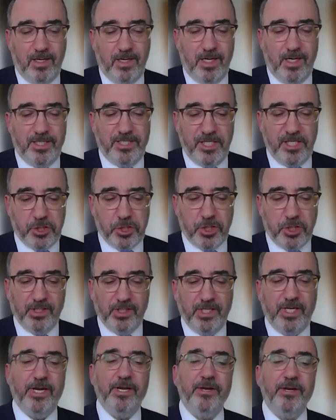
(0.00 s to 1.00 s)

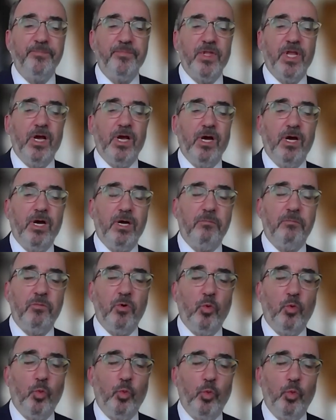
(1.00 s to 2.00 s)
Additionally,
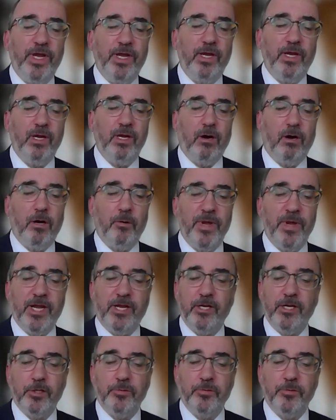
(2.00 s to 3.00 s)
we are
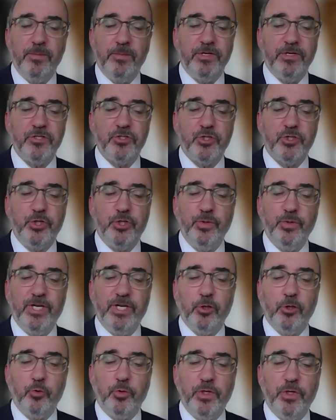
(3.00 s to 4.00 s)
making a commitment to
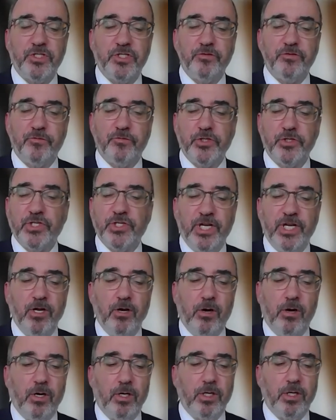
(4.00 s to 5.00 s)
increase diversity
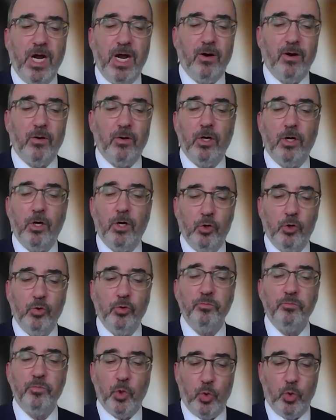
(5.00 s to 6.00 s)
on our
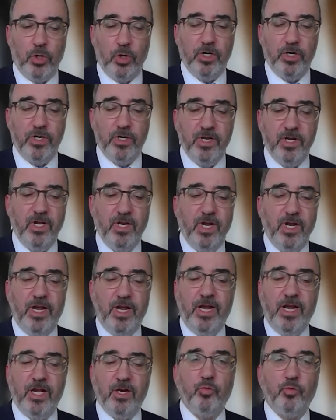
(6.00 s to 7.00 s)
own board.
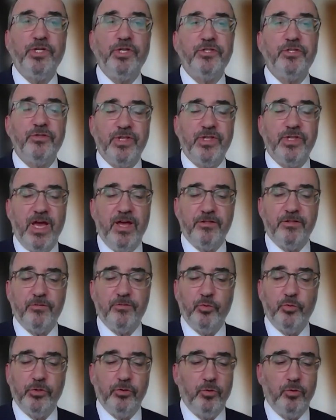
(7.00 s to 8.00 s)
And we do that
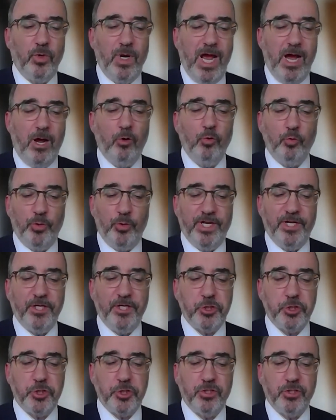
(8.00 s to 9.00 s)
through
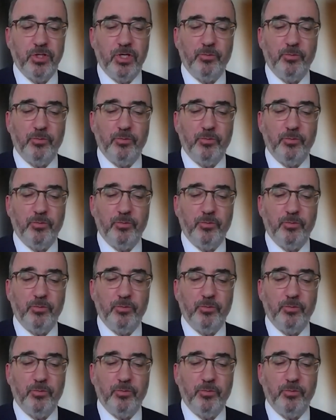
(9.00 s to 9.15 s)
outreach.